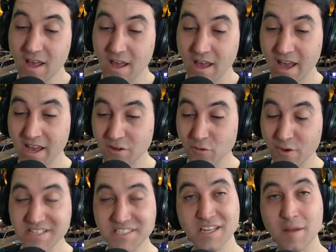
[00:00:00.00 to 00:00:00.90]
And
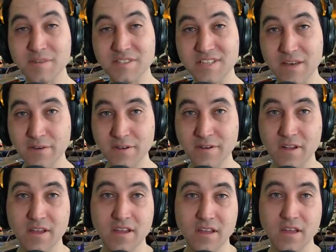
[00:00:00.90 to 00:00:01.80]
reason number 7,
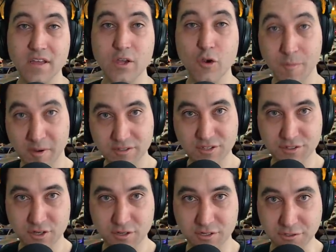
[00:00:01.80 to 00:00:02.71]
you're a
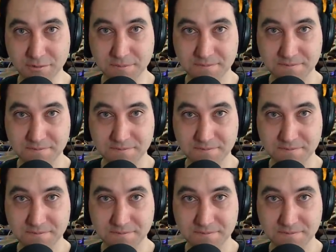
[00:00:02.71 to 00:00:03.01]
bosozoku.